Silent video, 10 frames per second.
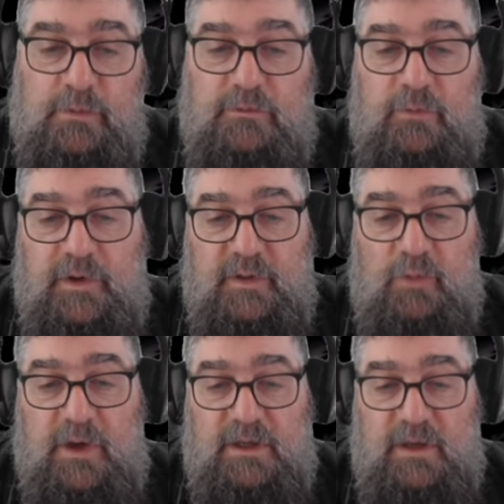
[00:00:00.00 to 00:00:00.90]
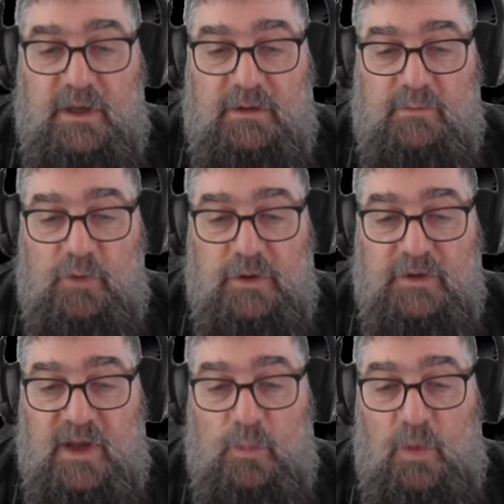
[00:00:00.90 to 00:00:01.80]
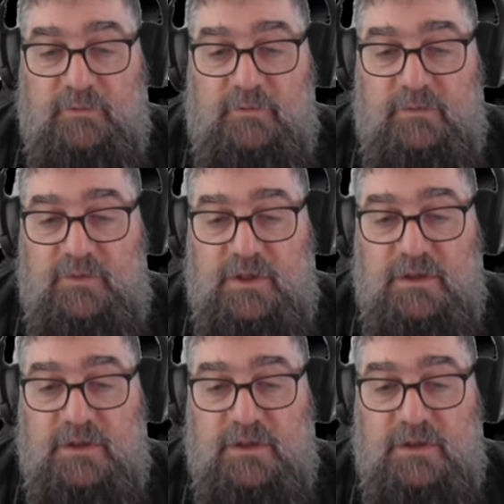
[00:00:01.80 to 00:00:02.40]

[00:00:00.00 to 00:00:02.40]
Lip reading: To avoid a broken down 150,